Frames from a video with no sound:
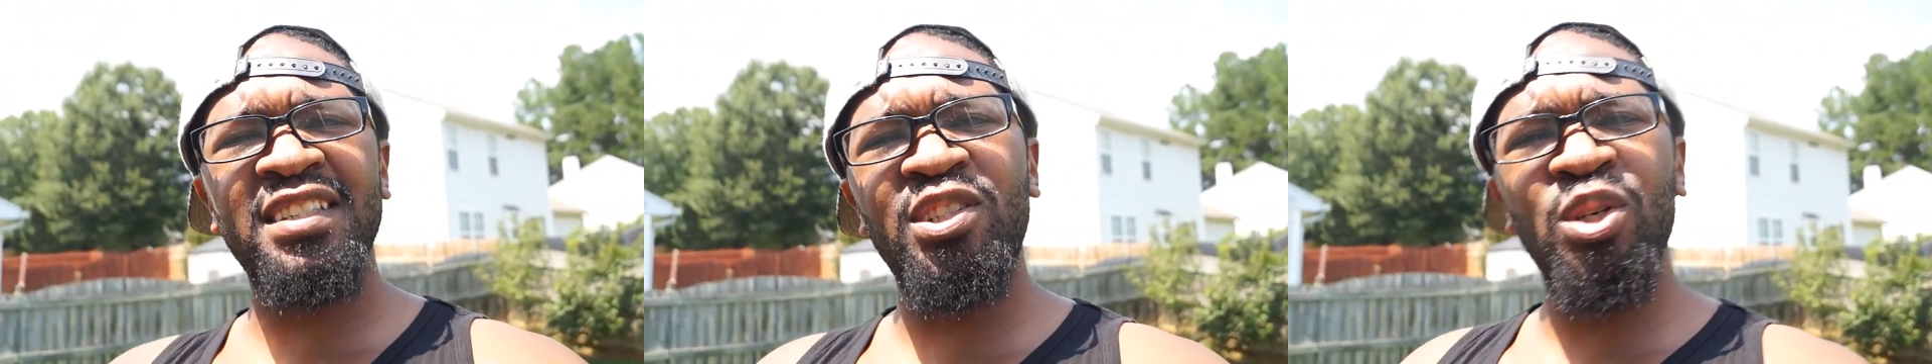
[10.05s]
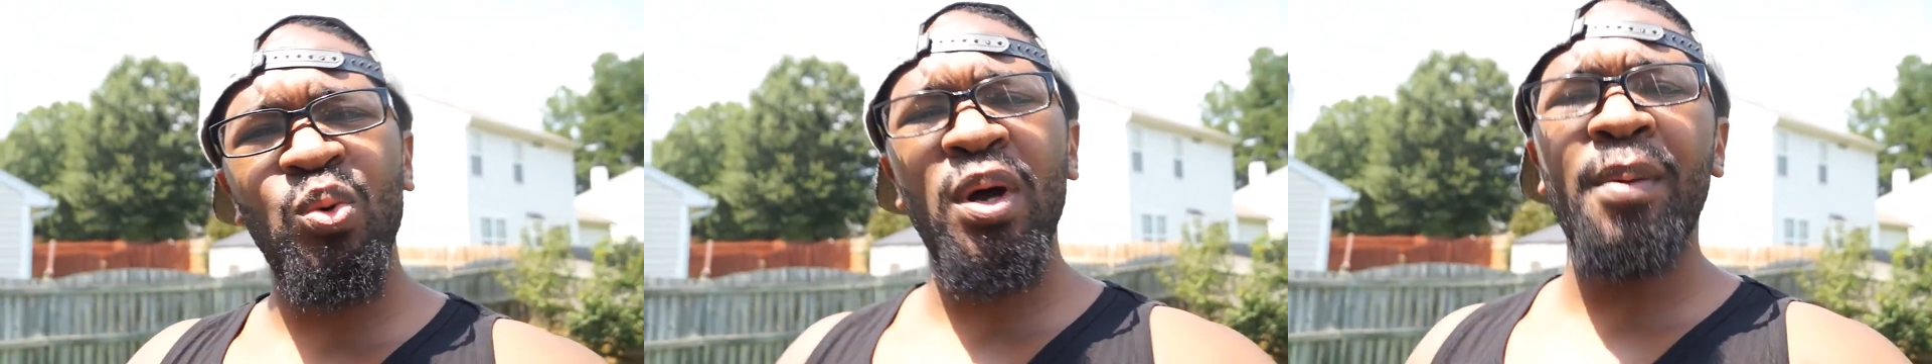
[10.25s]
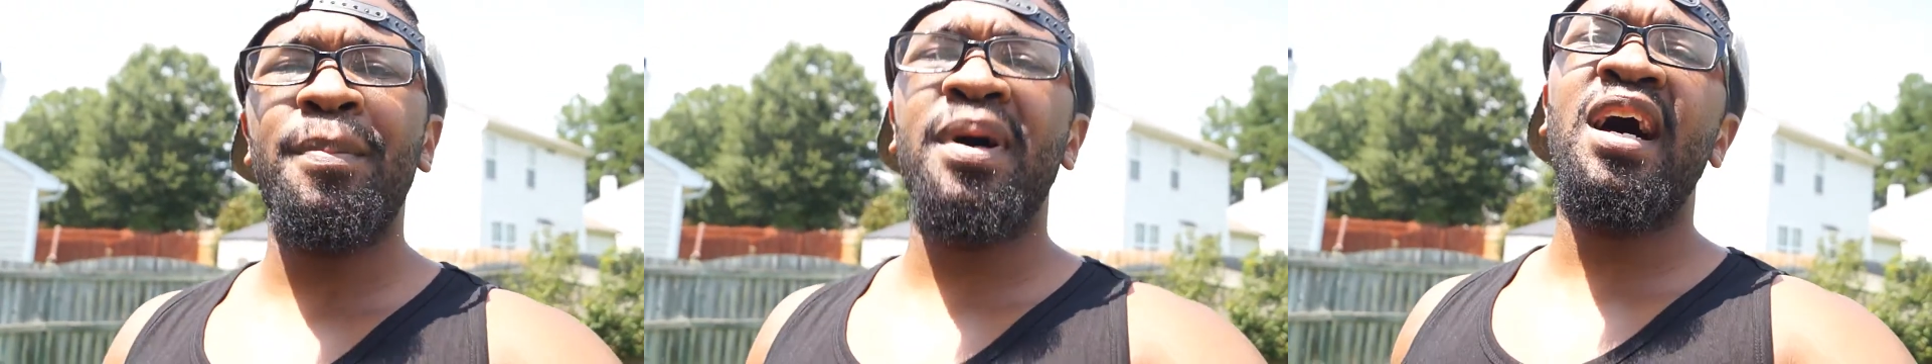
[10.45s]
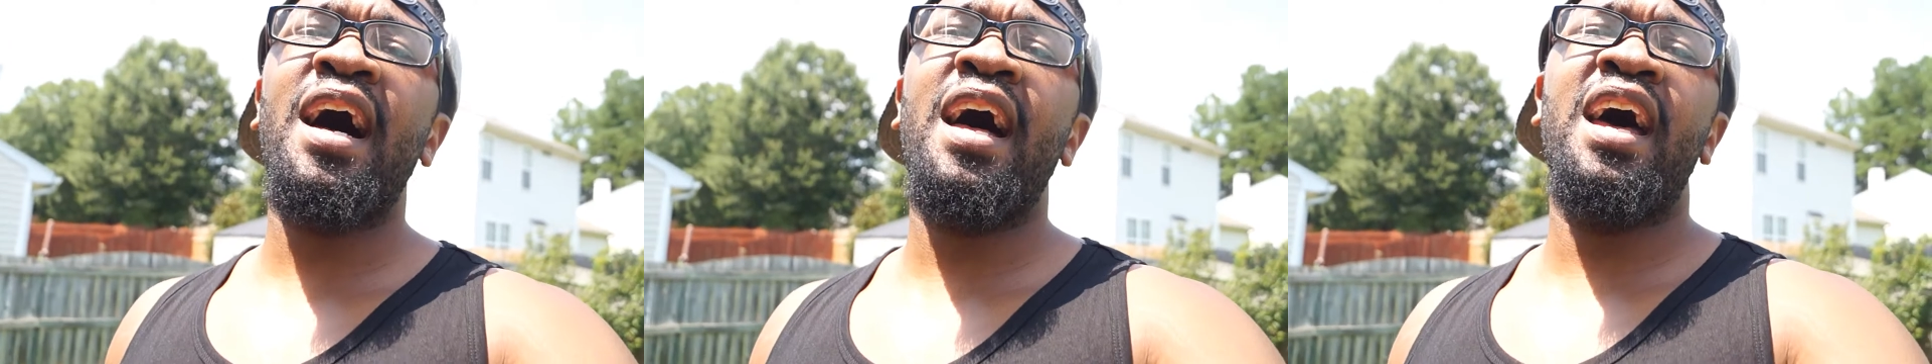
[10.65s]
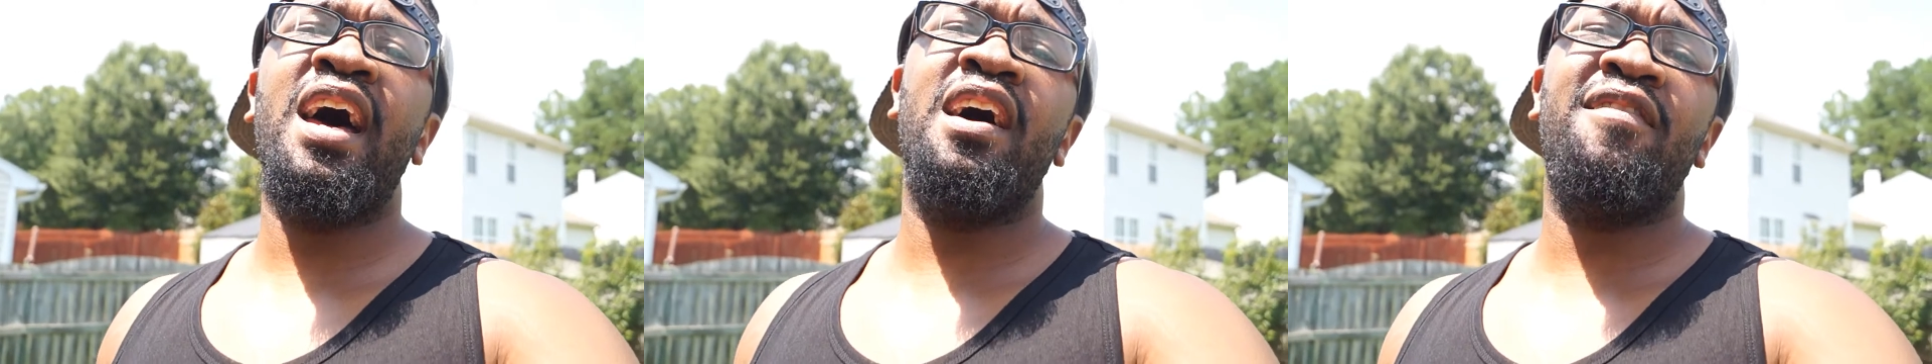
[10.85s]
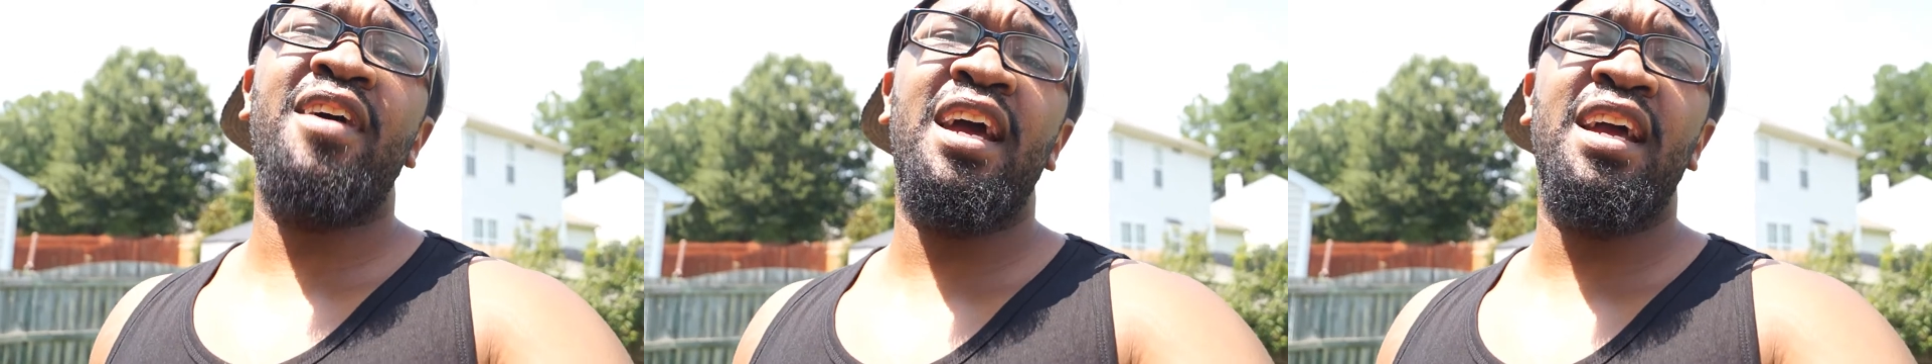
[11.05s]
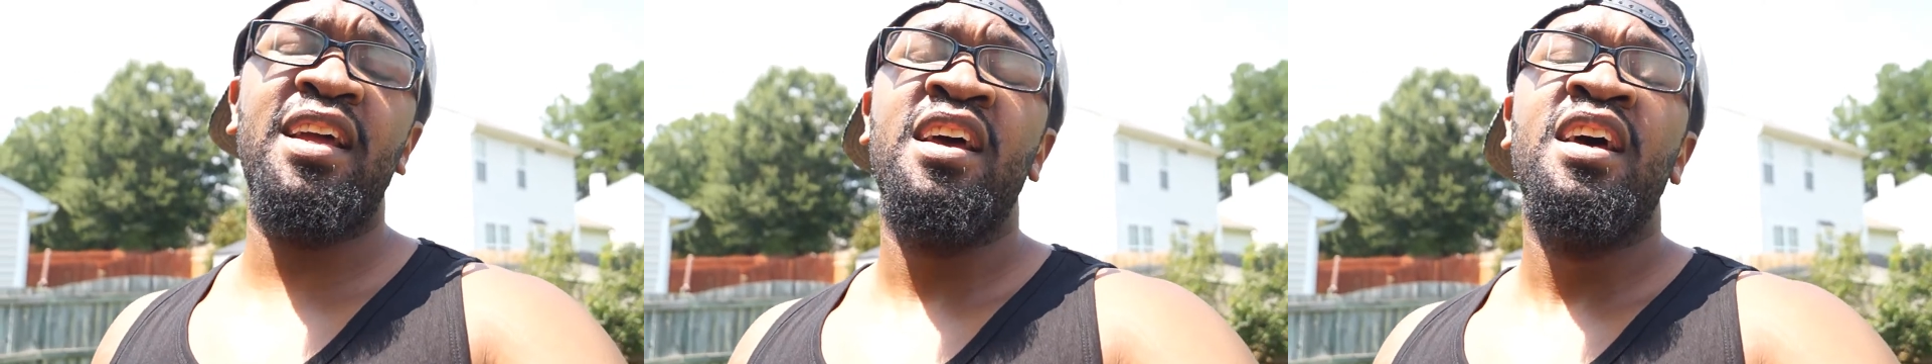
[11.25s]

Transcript: into it, but I have a